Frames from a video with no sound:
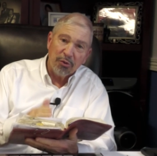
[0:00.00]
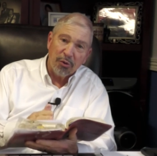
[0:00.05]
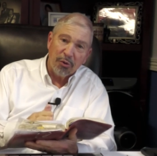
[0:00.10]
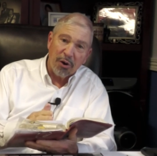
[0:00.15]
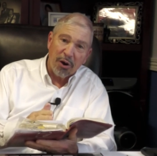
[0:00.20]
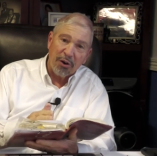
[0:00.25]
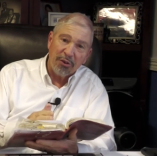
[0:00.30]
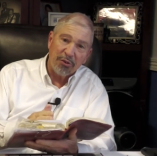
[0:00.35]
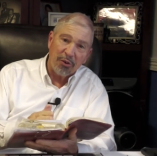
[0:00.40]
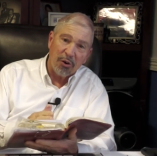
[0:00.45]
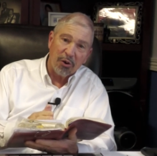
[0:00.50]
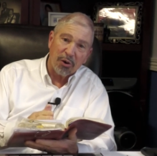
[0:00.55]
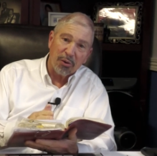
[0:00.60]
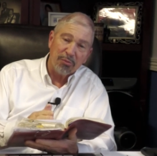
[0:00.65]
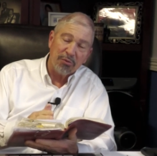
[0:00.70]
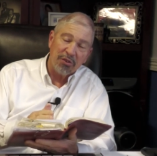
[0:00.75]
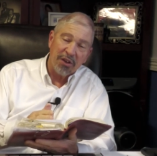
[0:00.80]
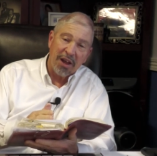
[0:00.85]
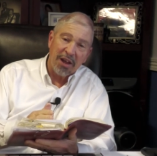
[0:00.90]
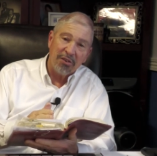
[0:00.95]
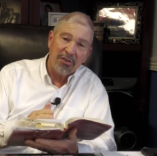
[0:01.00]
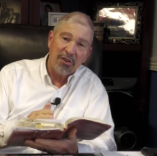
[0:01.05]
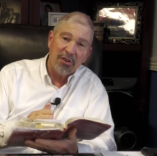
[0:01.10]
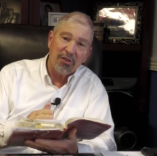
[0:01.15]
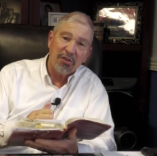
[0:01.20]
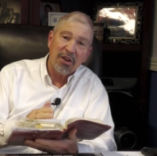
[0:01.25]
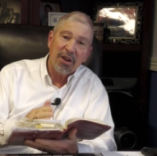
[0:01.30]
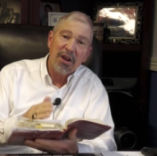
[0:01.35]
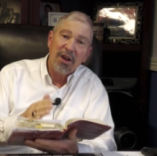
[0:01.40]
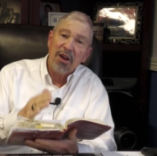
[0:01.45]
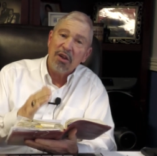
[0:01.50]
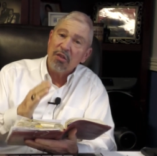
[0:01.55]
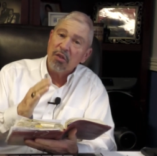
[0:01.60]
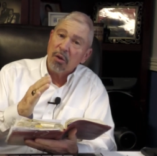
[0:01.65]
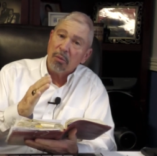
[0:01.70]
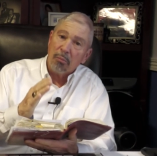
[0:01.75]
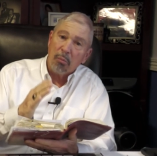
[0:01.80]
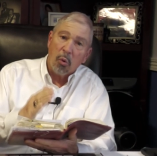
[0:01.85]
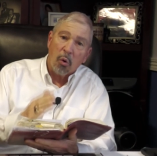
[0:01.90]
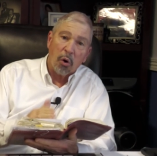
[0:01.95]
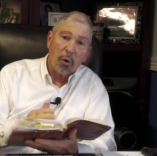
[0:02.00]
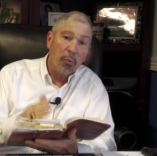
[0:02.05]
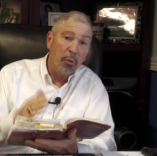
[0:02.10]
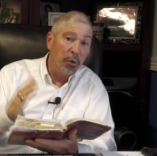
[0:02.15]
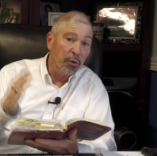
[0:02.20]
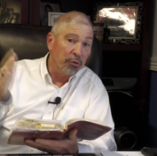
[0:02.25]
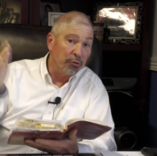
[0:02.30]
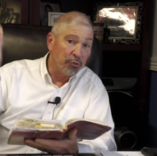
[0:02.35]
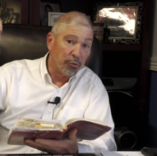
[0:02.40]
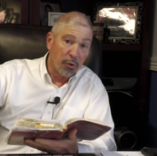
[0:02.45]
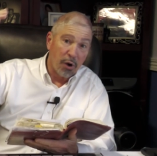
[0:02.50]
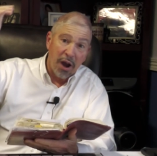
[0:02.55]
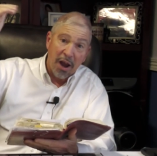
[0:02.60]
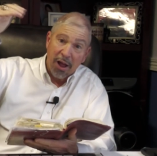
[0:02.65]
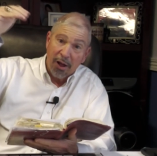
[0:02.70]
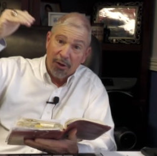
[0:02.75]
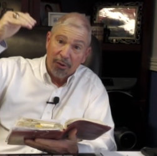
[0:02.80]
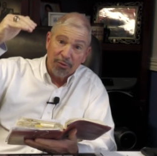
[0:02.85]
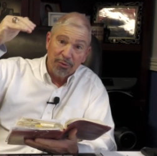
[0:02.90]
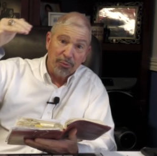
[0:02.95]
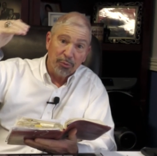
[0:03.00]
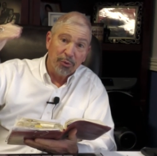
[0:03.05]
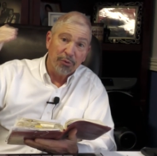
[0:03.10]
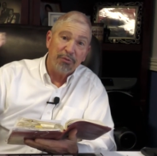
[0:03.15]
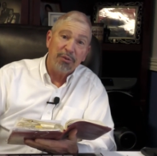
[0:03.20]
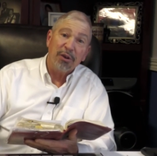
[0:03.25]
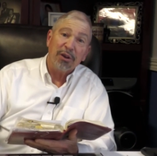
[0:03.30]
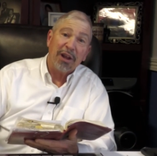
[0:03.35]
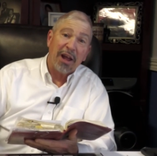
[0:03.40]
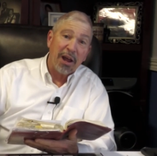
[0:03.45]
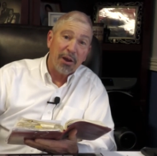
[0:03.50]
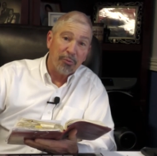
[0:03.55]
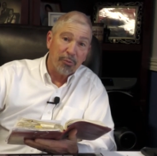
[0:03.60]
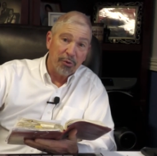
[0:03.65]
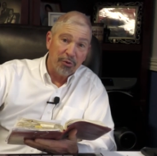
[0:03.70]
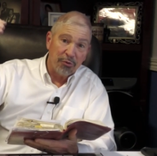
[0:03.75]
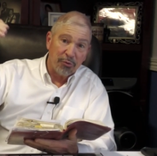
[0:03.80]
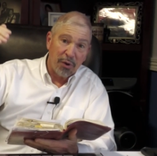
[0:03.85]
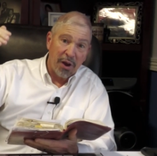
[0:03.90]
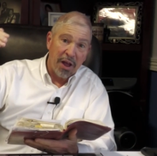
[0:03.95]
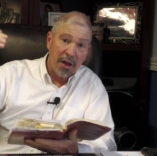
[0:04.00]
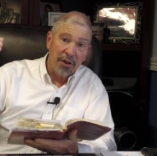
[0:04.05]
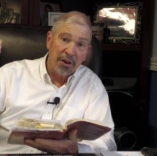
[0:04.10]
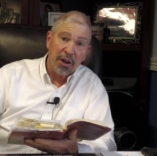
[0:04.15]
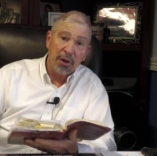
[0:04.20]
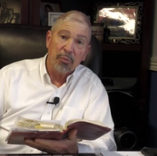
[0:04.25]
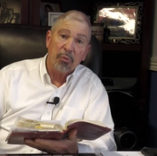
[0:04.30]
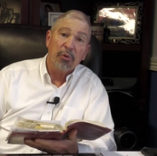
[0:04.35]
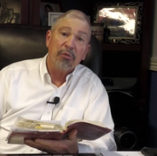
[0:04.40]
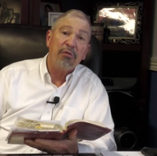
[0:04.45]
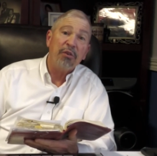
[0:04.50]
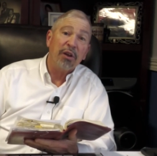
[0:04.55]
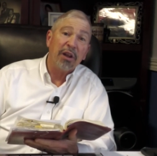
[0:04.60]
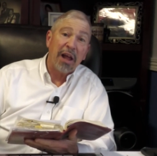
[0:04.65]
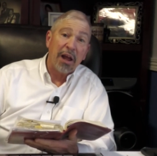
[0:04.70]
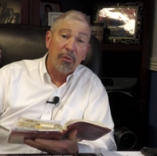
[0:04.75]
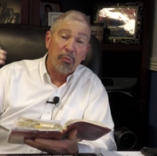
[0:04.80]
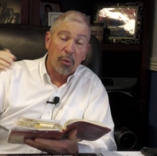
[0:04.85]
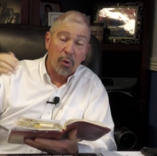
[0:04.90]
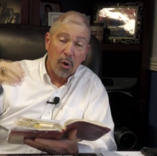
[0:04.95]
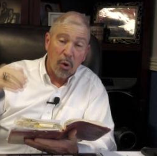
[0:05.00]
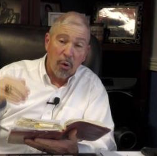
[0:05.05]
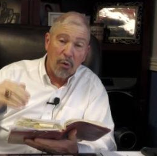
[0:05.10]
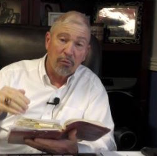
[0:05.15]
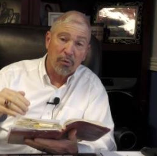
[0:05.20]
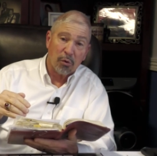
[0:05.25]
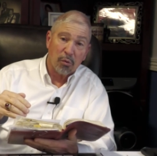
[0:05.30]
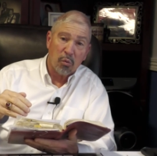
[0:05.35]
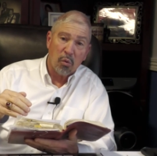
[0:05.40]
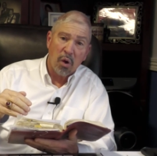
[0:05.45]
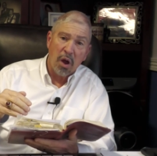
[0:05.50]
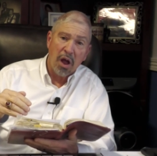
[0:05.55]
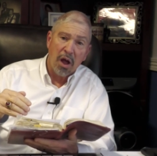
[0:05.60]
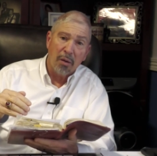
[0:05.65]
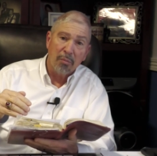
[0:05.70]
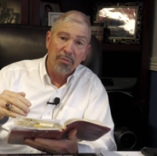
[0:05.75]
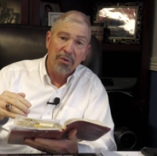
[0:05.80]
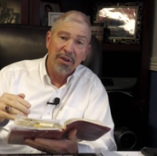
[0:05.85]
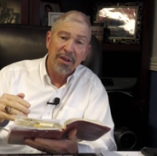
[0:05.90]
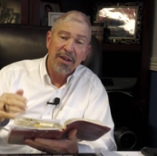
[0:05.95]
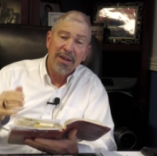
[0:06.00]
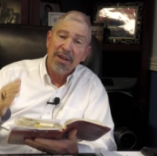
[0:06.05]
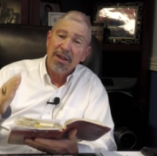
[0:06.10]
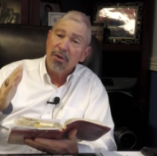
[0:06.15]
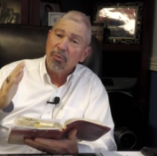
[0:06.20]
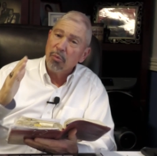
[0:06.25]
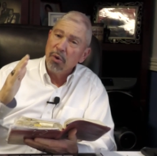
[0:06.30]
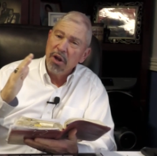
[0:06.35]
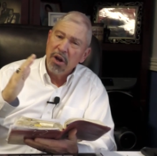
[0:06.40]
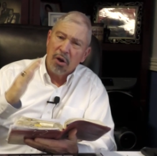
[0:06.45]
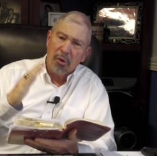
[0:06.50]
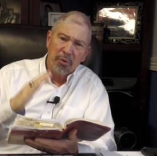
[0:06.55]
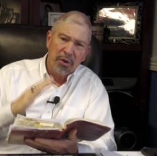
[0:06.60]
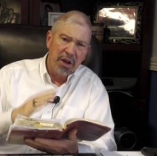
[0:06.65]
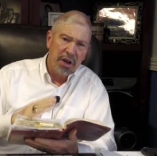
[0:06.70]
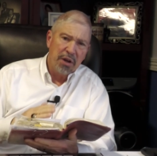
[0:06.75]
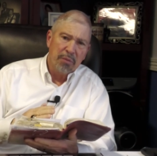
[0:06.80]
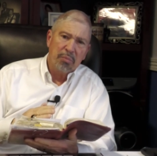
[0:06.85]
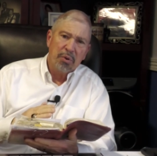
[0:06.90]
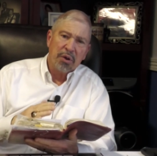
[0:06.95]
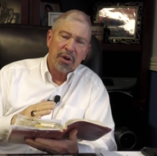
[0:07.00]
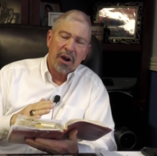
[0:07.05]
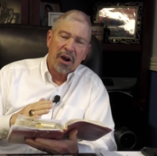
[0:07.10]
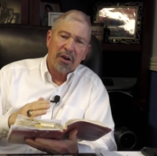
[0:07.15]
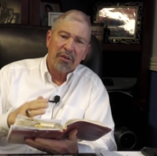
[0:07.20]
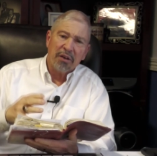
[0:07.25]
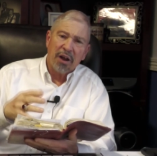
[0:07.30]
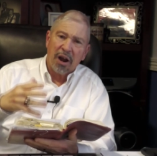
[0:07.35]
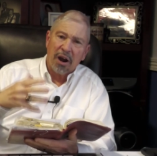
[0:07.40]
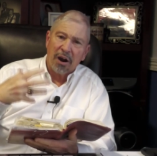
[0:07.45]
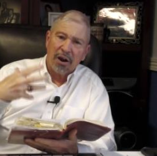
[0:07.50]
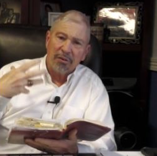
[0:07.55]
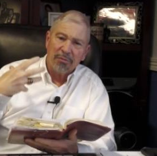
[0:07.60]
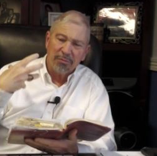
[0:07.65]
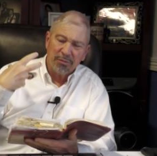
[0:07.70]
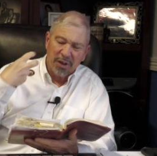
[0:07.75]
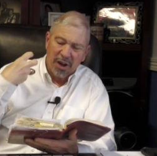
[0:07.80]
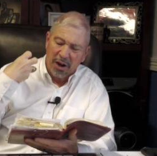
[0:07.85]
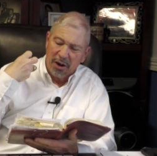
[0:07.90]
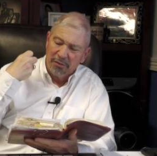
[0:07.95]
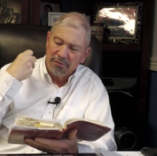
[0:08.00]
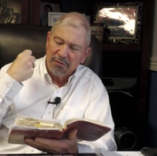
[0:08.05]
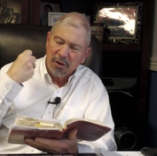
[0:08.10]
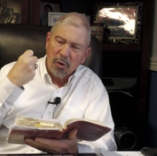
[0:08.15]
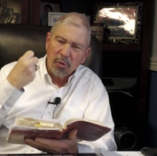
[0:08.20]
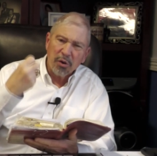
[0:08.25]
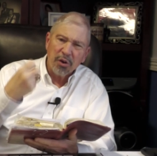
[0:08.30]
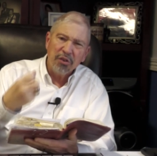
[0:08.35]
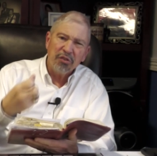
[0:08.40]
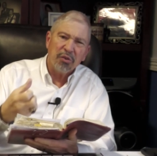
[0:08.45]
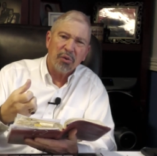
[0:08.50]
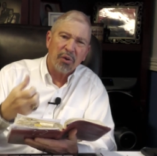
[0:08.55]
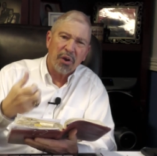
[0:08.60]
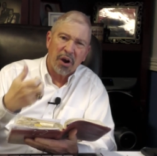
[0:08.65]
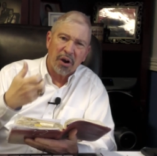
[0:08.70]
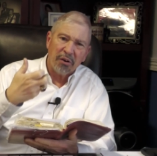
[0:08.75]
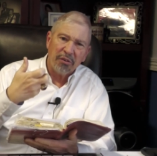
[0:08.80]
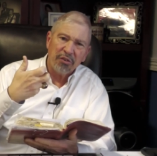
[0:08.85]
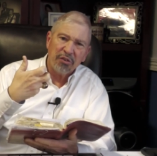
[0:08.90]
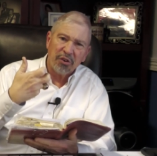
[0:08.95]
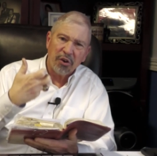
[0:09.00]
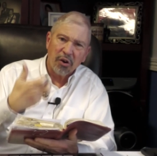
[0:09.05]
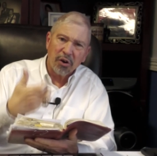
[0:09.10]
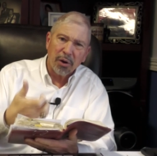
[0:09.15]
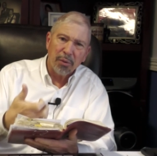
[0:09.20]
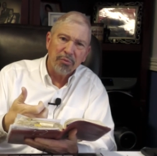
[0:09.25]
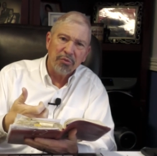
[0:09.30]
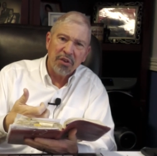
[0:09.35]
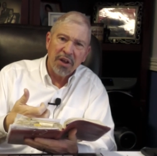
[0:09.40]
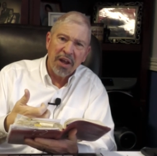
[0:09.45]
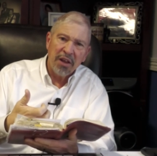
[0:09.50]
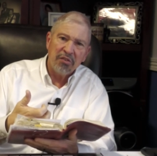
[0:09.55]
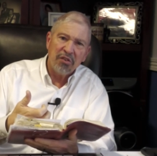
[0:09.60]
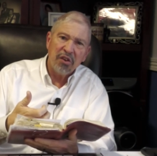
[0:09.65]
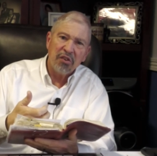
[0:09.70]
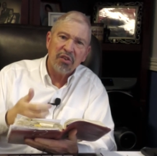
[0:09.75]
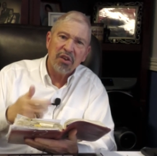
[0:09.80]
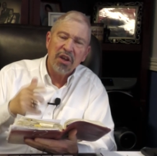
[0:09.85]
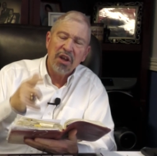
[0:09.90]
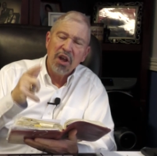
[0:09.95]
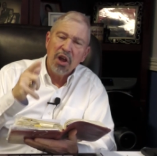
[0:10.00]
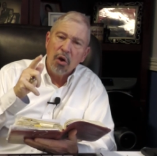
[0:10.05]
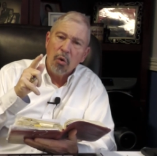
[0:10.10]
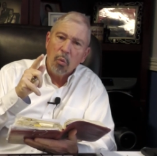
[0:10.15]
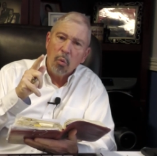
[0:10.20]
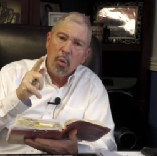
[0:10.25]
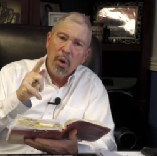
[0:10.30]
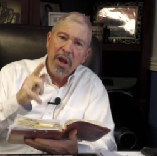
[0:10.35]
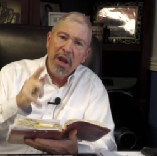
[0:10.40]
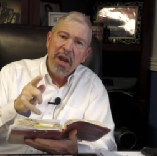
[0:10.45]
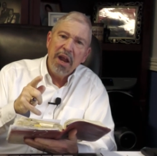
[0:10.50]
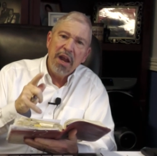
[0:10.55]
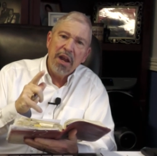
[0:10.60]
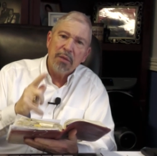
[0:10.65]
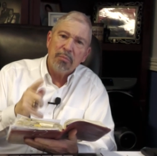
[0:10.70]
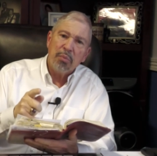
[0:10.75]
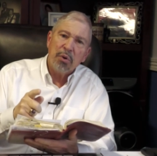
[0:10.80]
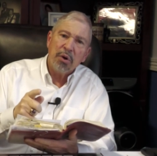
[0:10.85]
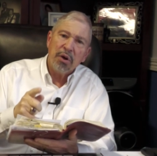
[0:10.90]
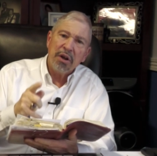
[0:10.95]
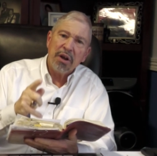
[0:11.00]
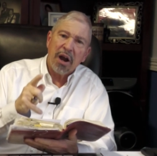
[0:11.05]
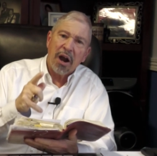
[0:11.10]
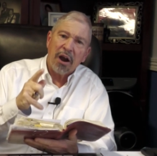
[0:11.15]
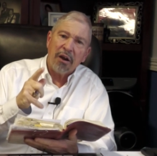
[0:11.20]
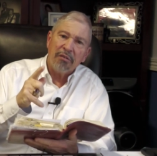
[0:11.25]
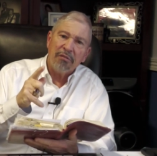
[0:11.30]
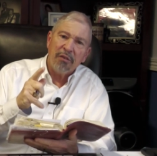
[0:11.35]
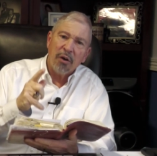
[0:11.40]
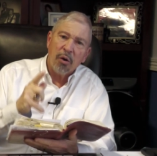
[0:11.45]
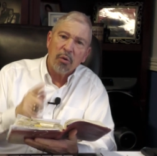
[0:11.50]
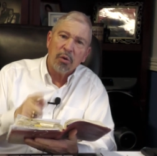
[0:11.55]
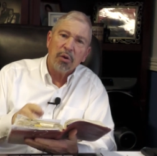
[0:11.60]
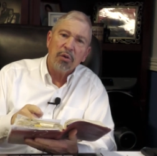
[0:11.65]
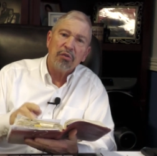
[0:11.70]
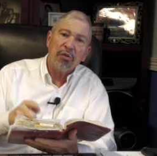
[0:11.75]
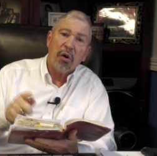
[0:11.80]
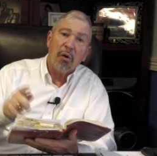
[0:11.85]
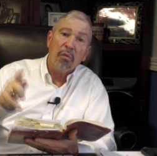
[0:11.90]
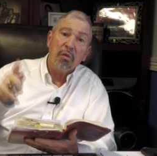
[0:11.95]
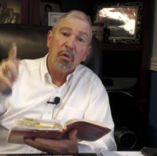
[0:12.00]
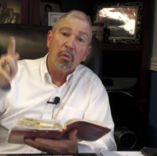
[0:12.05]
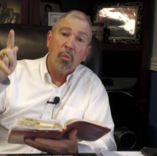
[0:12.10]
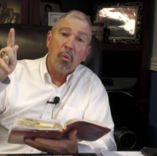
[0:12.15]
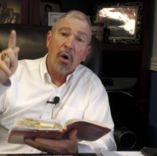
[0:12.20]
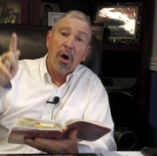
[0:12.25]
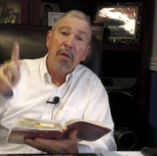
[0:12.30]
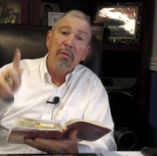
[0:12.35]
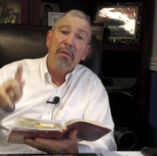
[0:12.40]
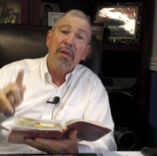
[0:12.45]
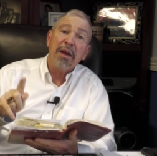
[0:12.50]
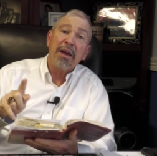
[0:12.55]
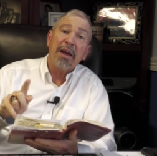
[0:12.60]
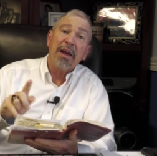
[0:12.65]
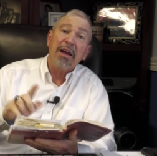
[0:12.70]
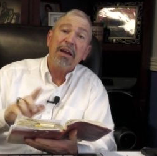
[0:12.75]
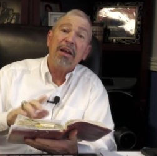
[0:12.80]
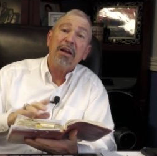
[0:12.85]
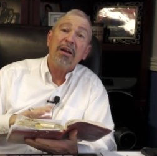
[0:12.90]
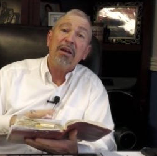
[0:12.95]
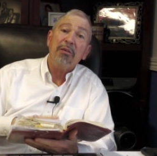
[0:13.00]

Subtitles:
on our circumstances, the more we'll drown. We'll feel like we're drowning. We'll feel like we're overwhelmed. We don't need to put our focus on our circumstances. We need to put our focus on the one that can